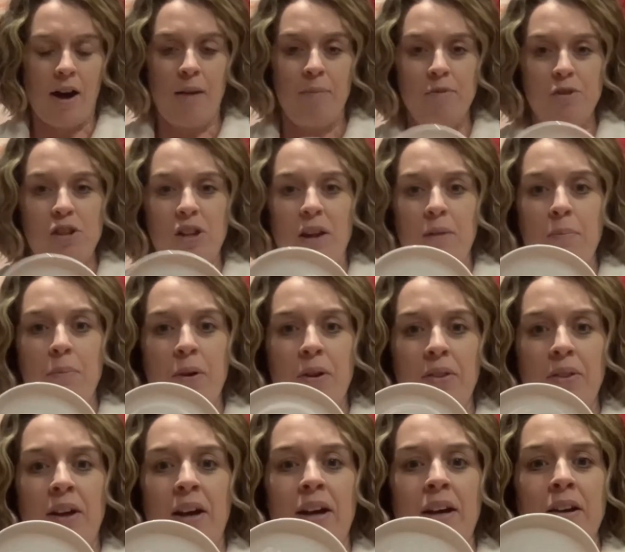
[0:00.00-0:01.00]
to like put
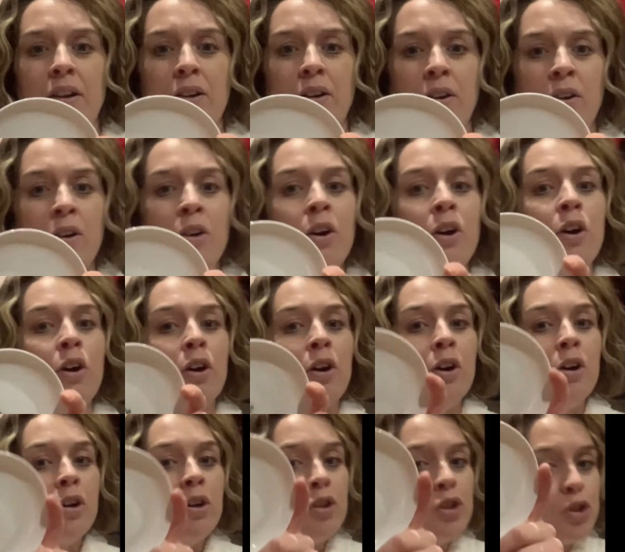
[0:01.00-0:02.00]
their
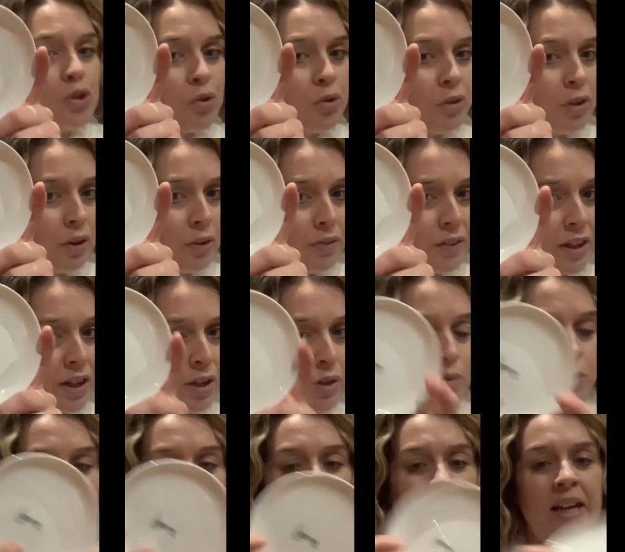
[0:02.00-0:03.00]
jewellery on. They use
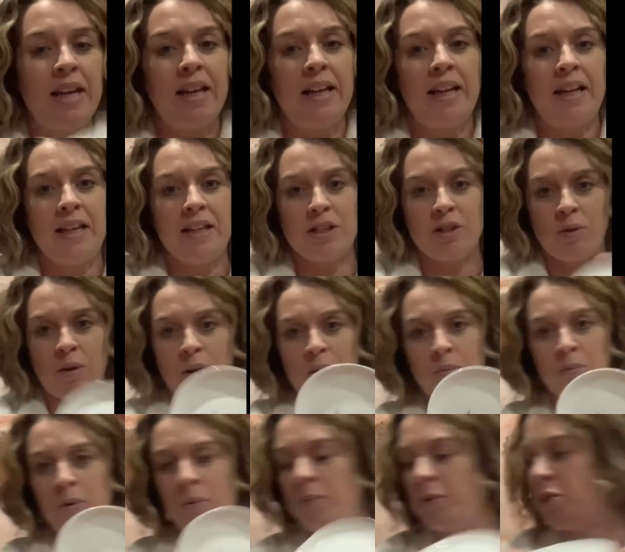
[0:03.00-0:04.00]
daily, so I would
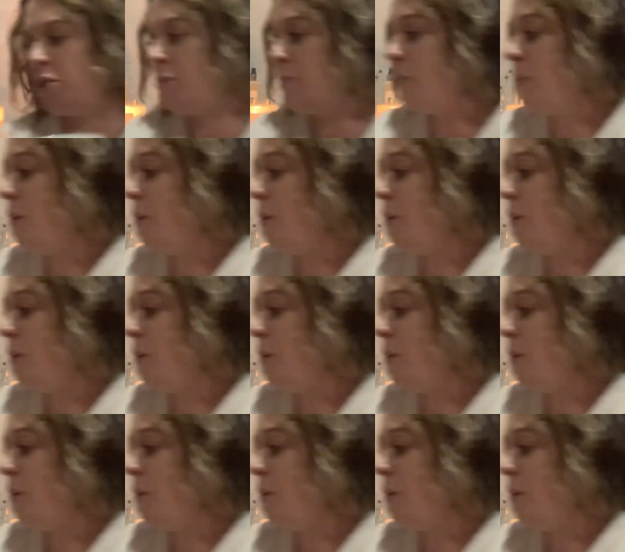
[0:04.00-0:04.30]
probably just put